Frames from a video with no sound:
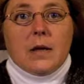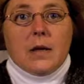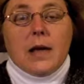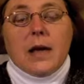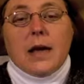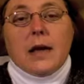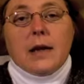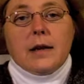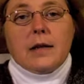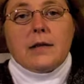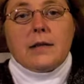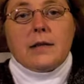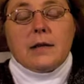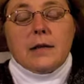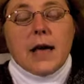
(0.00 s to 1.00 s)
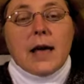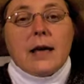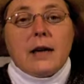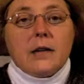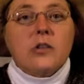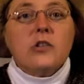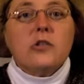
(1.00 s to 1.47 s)
And it's that
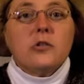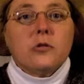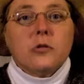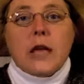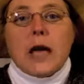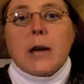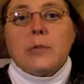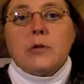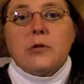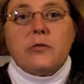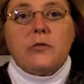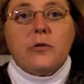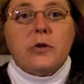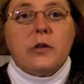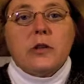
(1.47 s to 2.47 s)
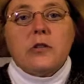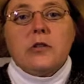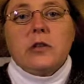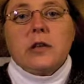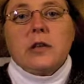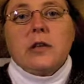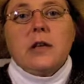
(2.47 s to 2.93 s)
additional captured footage
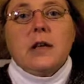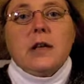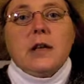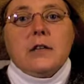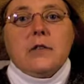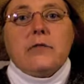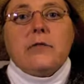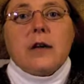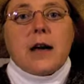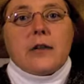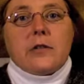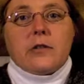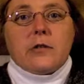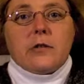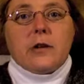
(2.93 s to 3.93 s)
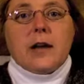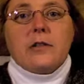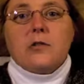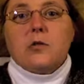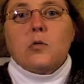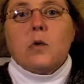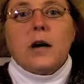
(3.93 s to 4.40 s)
that is a factor
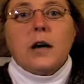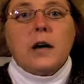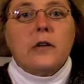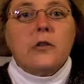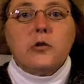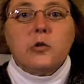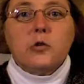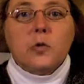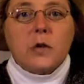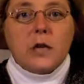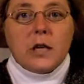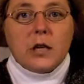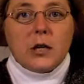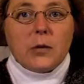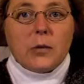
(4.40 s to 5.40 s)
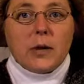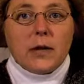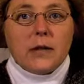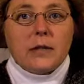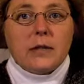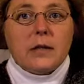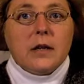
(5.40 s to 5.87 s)
as to why 120
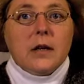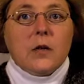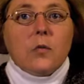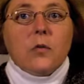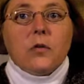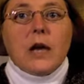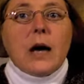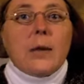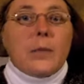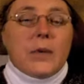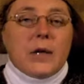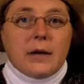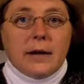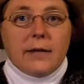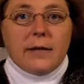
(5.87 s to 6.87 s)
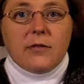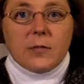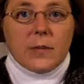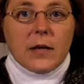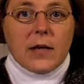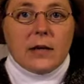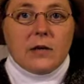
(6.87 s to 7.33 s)
gigabytes will not be enough
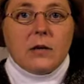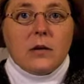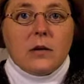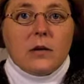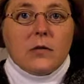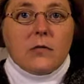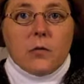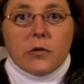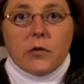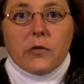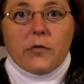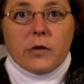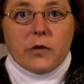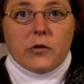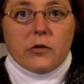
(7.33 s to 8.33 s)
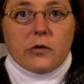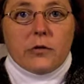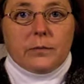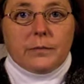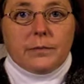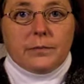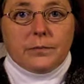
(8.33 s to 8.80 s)
space for your feature,
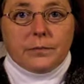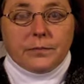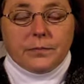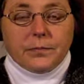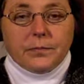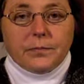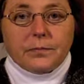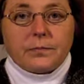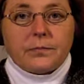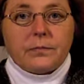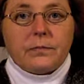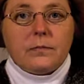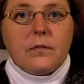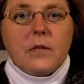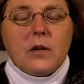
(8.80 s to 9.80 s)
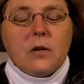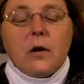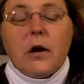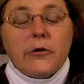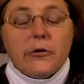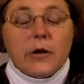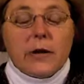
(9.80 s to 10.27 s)
or
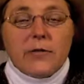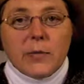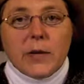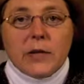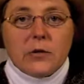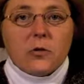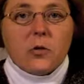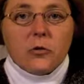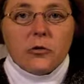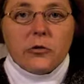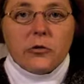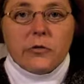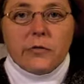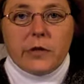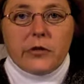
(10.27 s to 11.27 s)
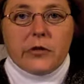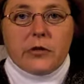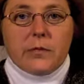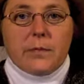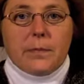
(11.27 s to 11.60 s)
hard drive space to hold your feature.